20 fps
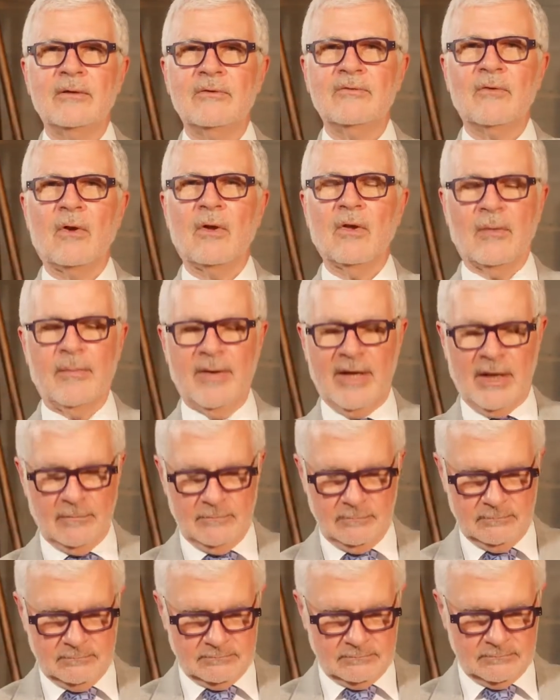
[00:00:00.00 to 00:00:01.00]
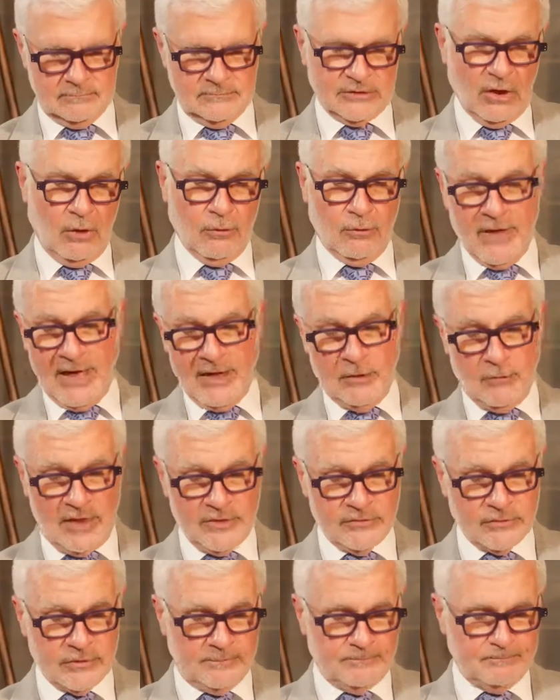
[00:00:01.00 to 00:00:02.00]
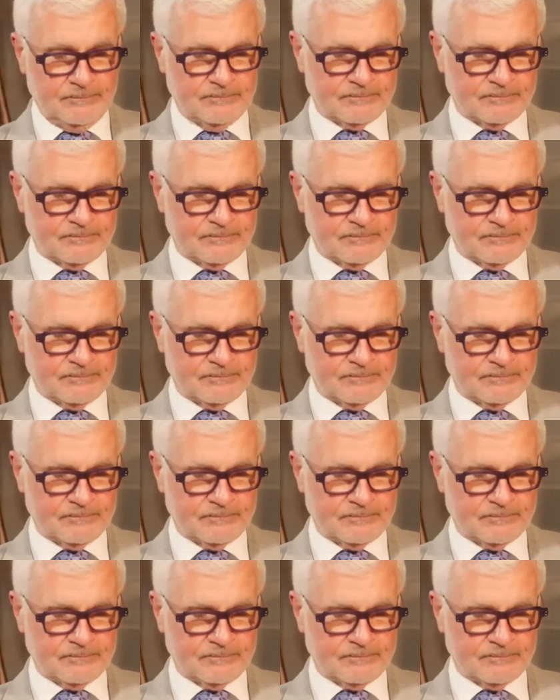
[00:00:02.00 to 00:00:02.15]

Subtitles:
is all about. So, great question.